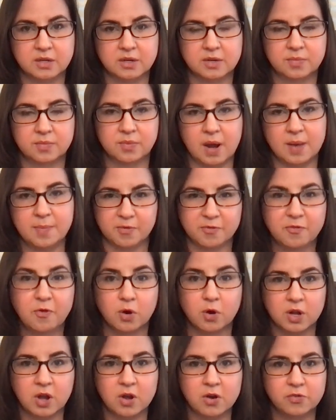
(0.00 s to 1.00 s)
right
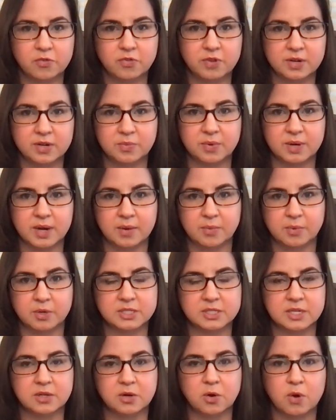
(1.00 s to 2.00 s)
before COVID when I
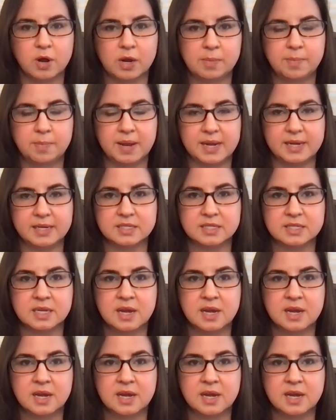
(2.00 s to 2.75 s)
worked at Coinbase.